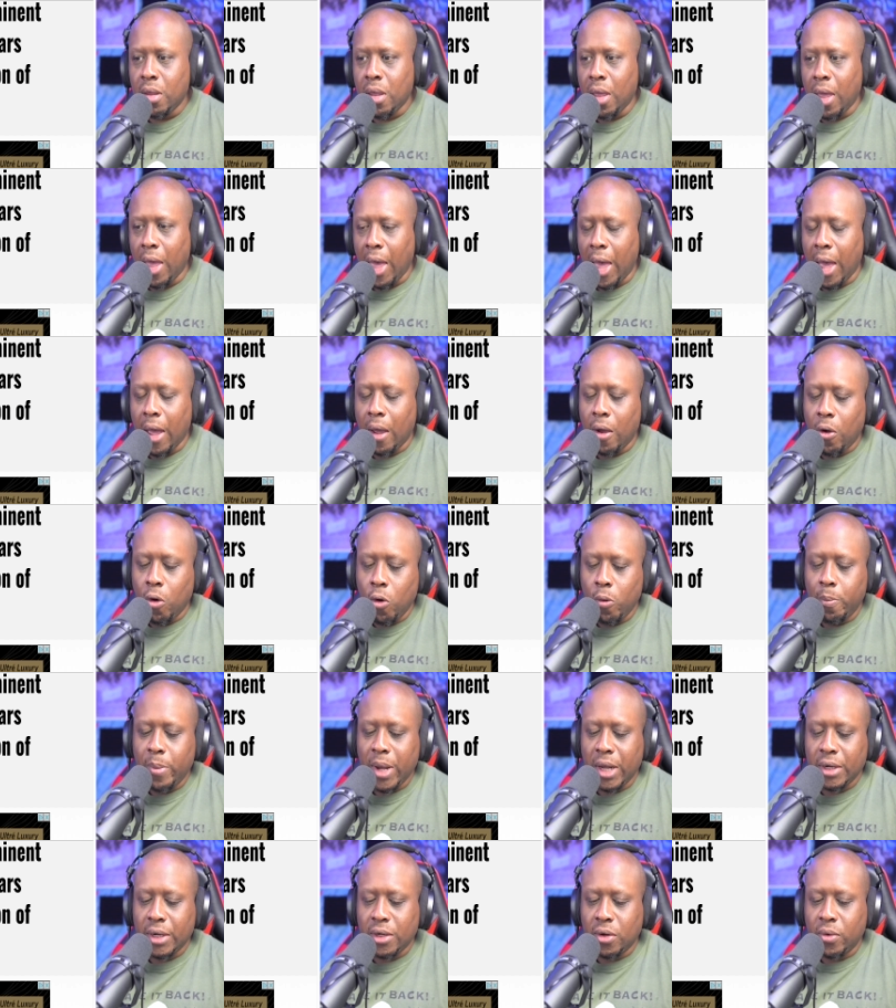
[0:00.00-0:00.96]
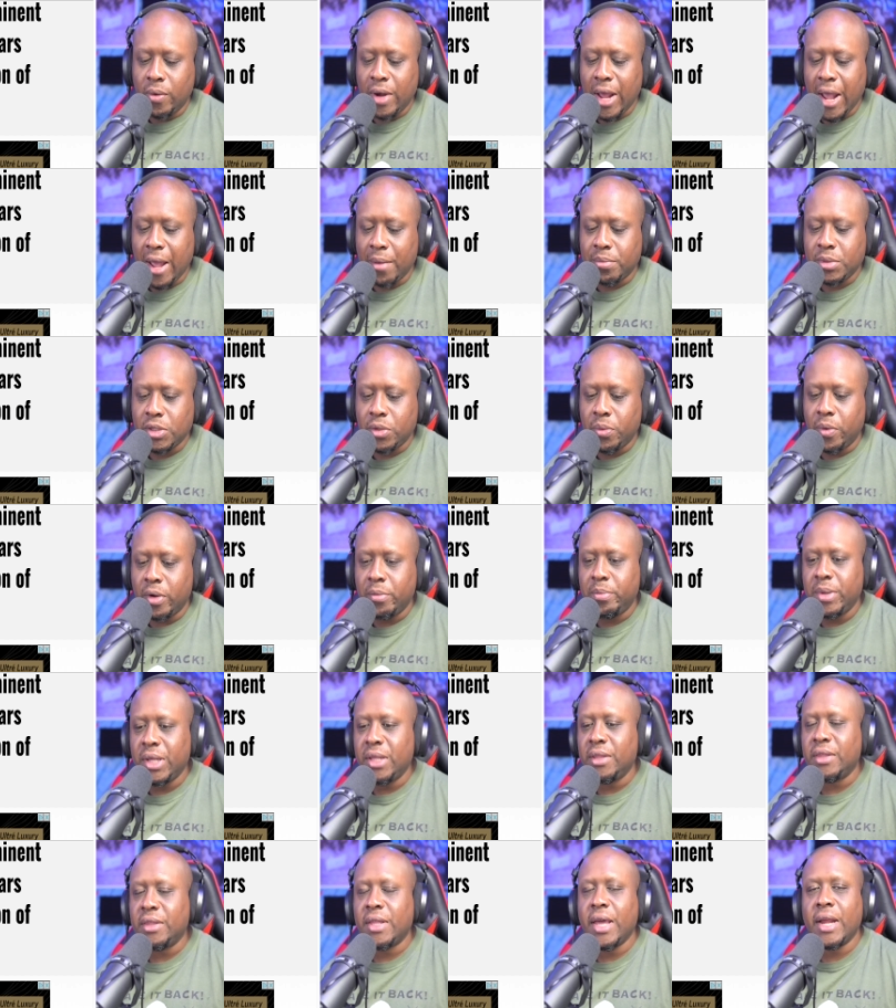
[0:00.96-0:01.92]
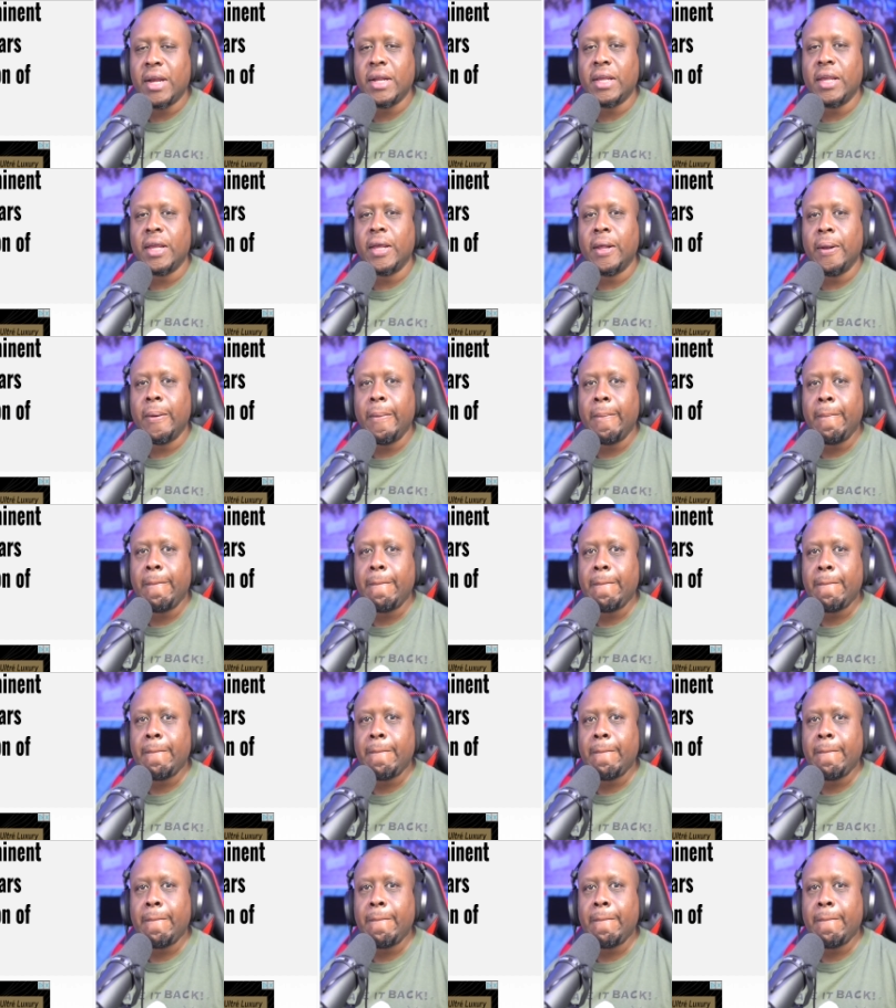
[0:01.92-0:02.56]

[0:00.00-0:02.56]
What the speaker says: I hope I don't have to repeat that again.